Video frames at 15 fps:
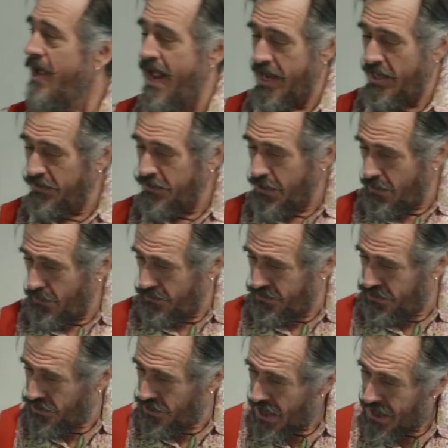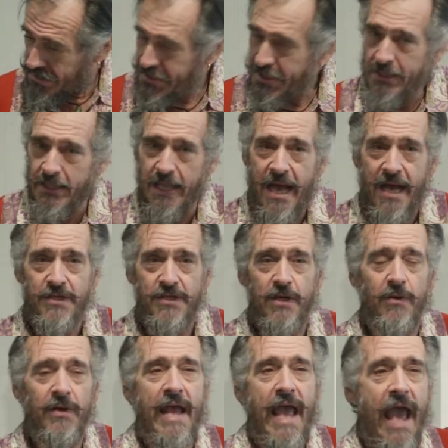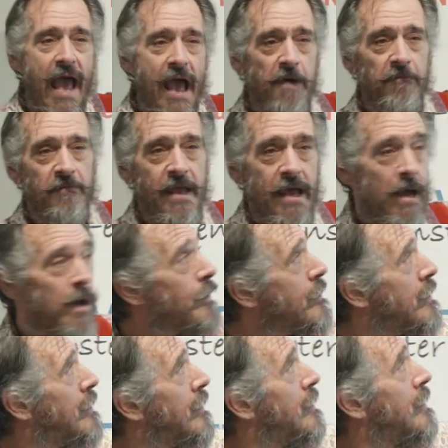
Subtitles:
And so just in the last year and a half now,